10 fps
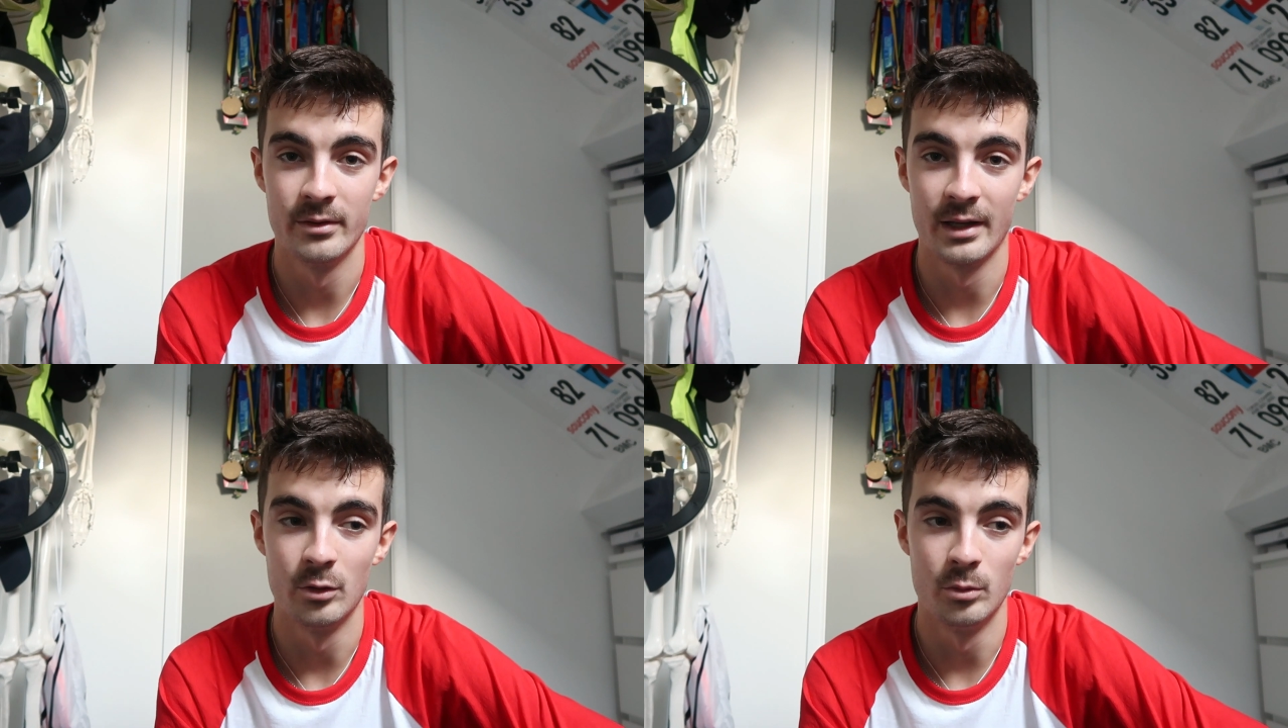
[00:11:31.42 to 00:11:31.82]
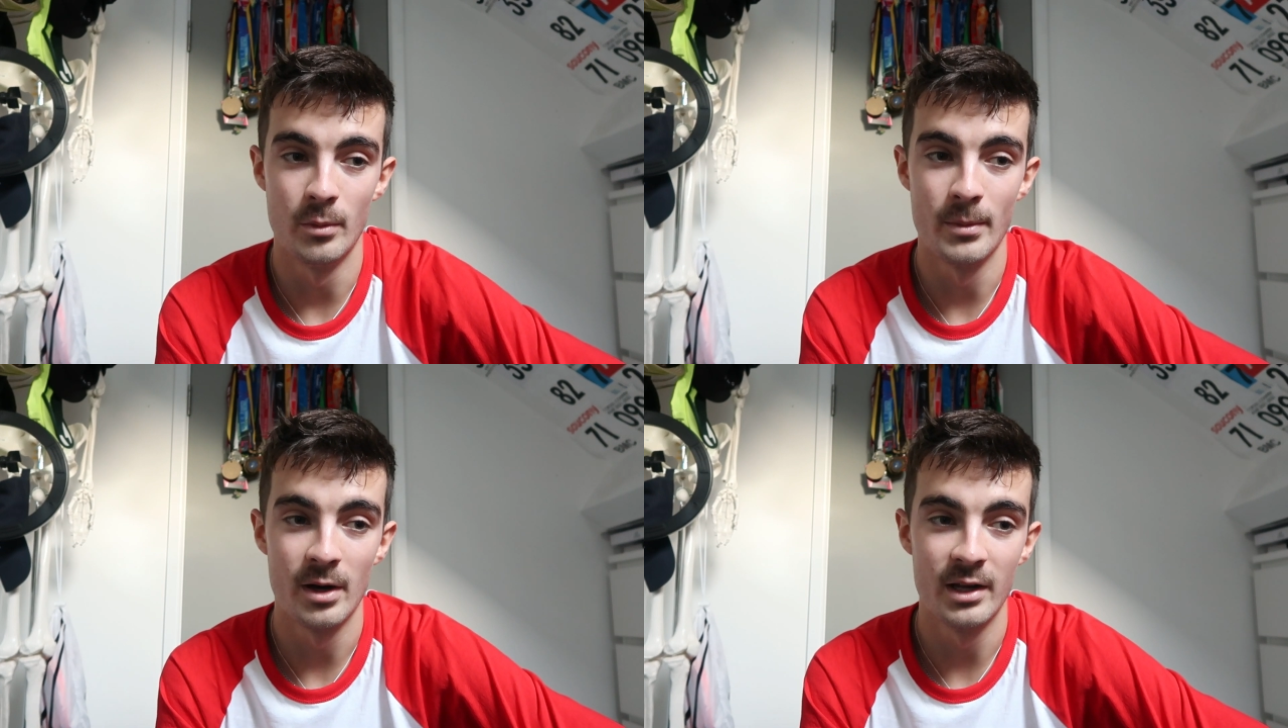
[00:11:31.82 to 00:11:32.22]
that normal
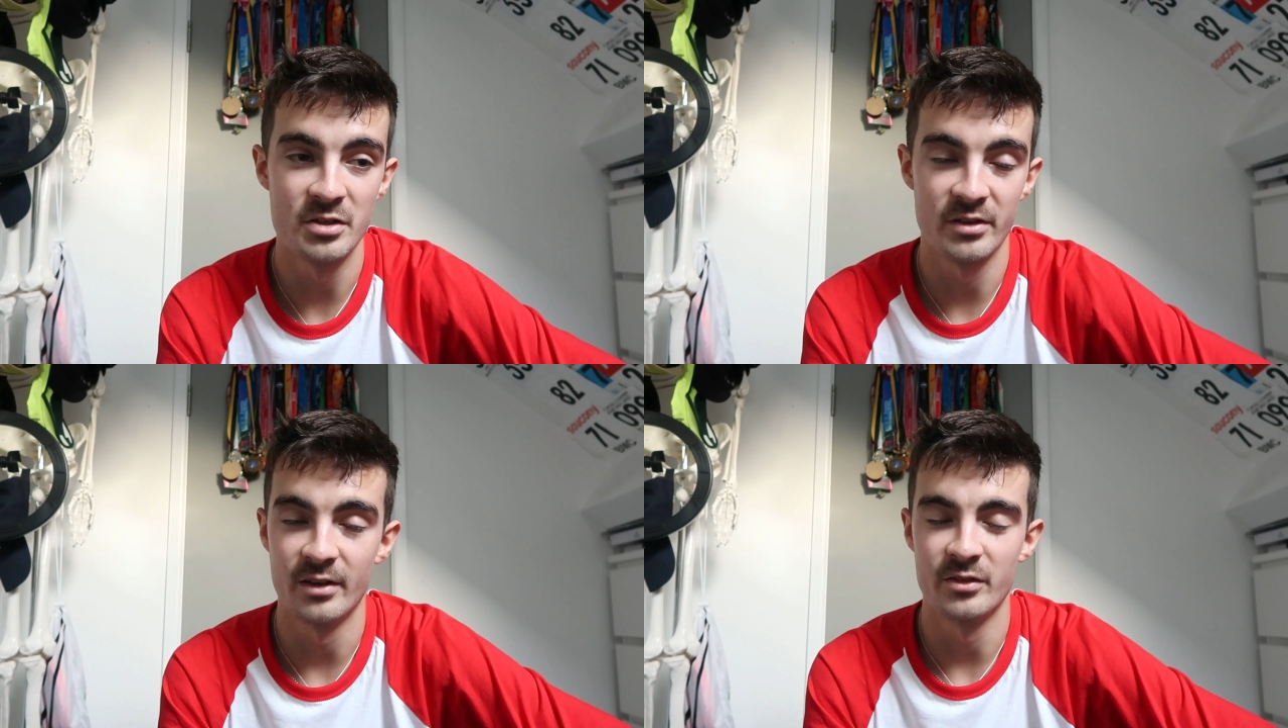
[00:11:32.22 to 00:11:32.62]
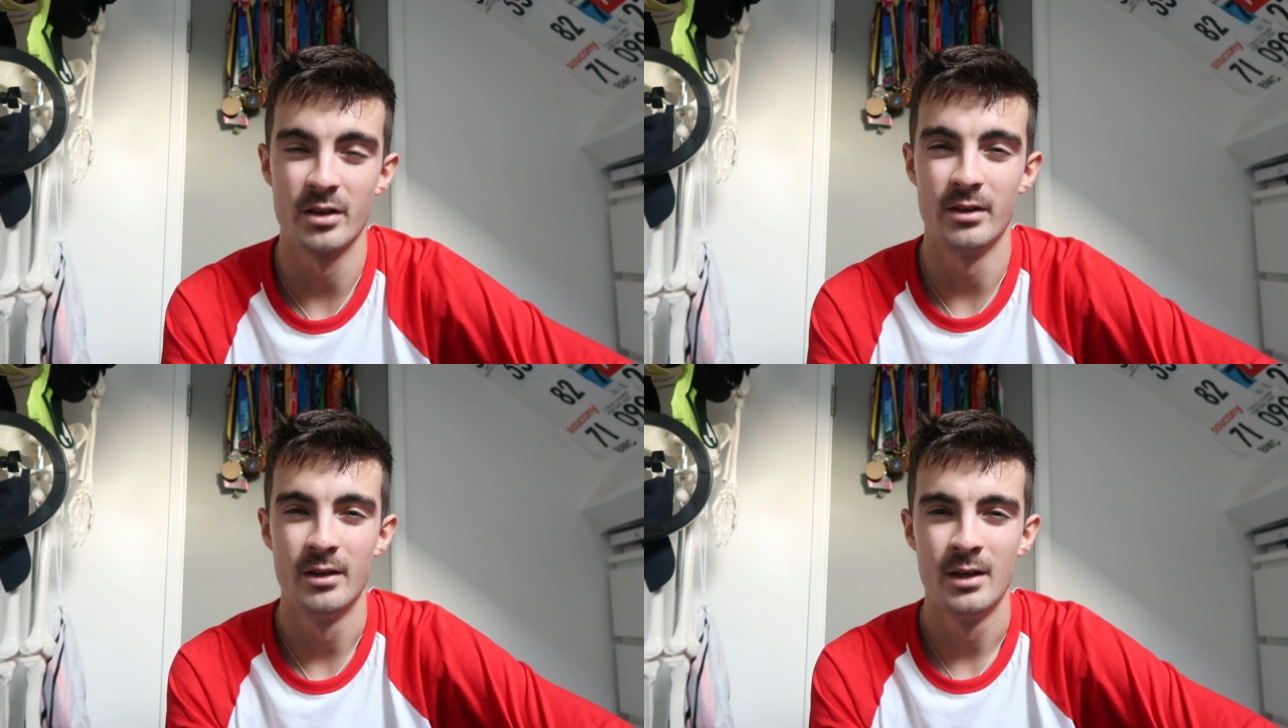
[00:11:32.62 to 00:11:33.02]
mileage. I think I've
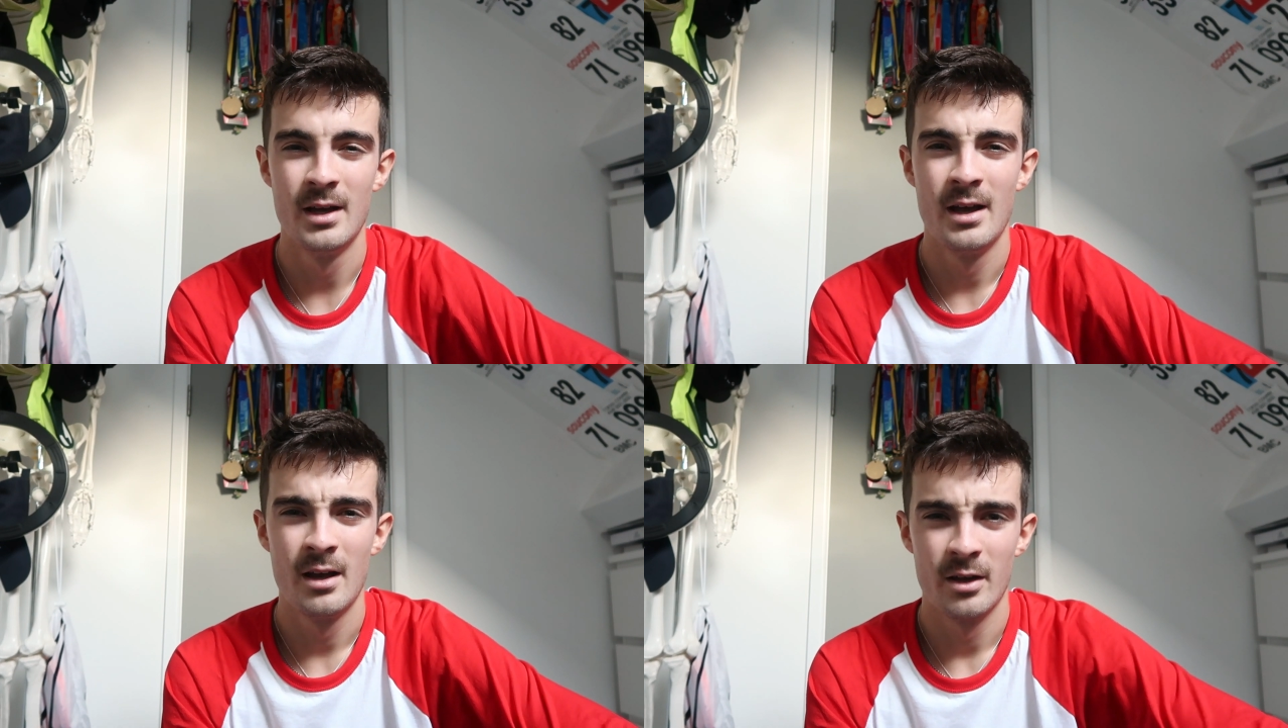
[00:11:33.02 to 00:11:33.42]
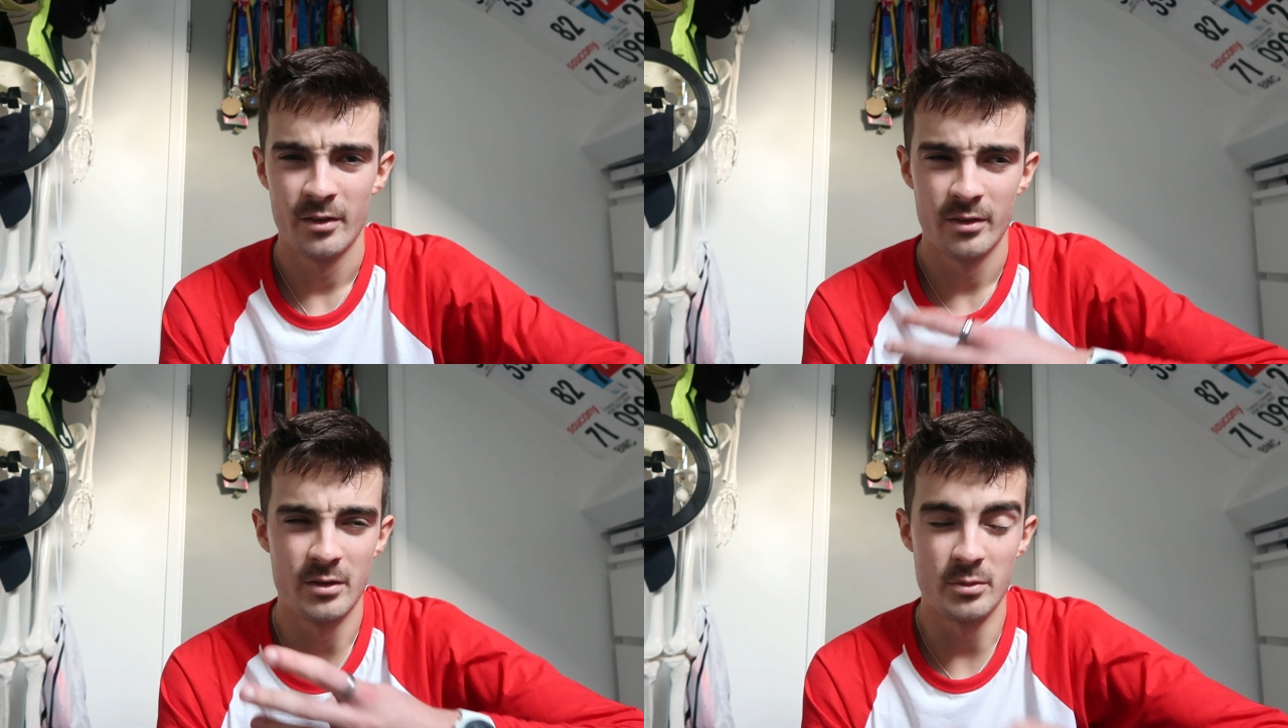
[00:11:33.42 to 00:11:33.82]
done
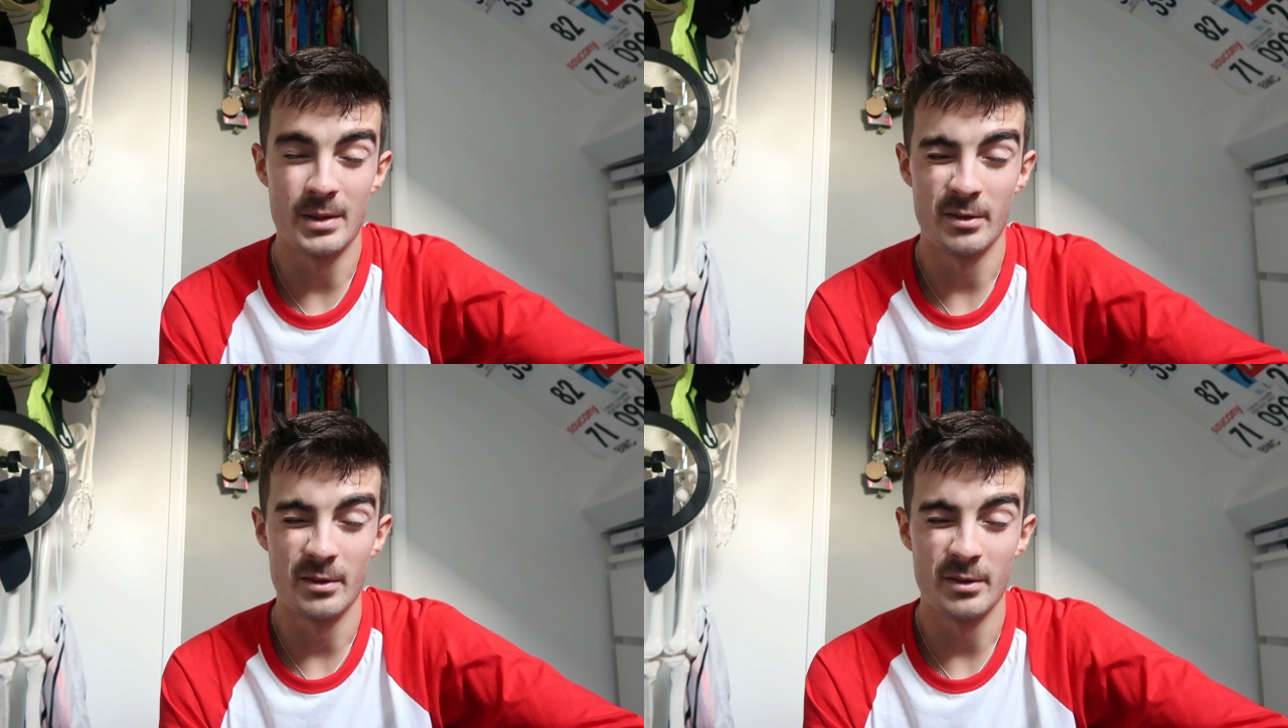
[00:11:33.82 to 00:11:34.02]
this will be